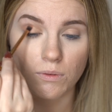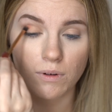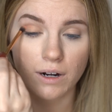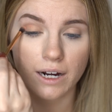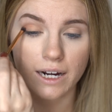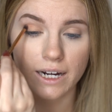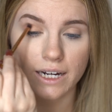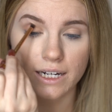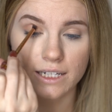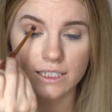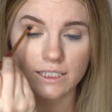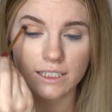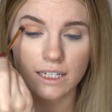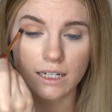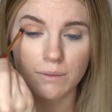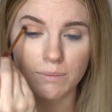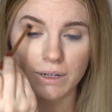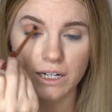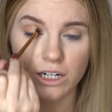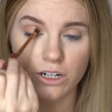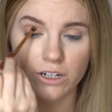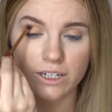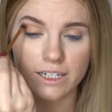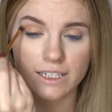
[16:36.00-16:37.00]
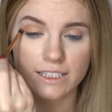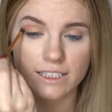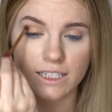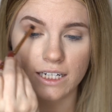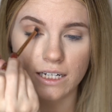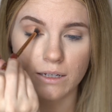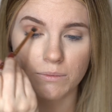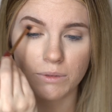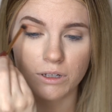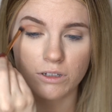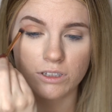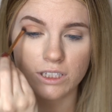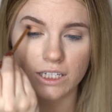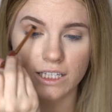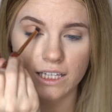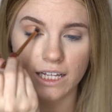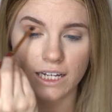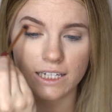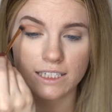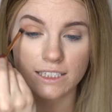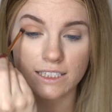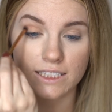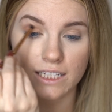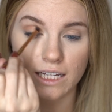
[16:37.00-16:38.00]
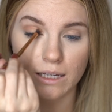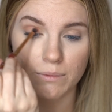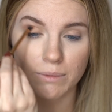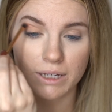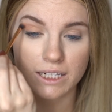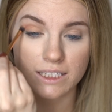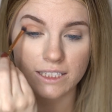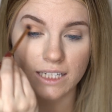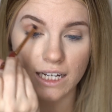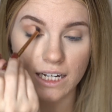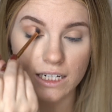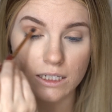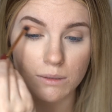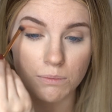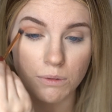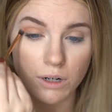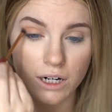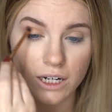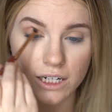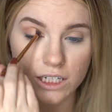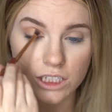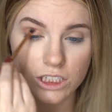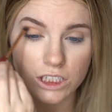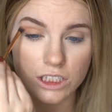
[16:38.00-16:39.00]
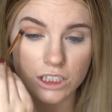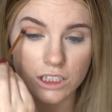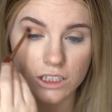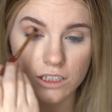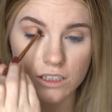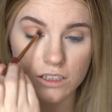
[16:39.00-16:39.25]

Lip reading: right inside my crease. I'm using that same exact brush.